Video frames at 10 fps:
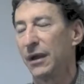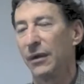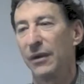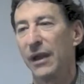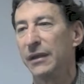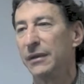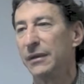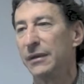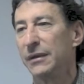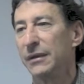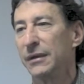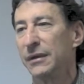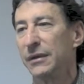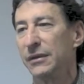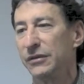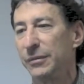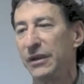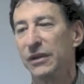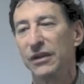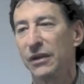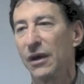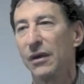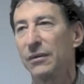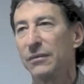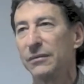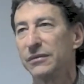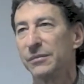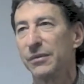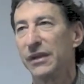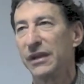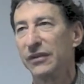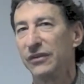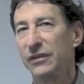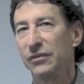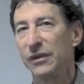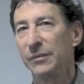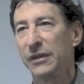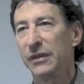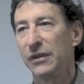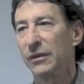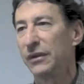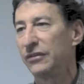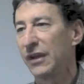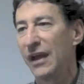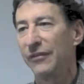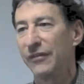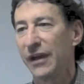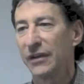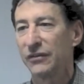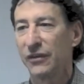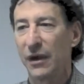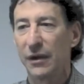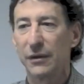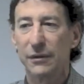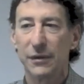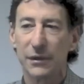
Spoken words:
All right, you should be good to go. Pretty easy treatment. The only side effects are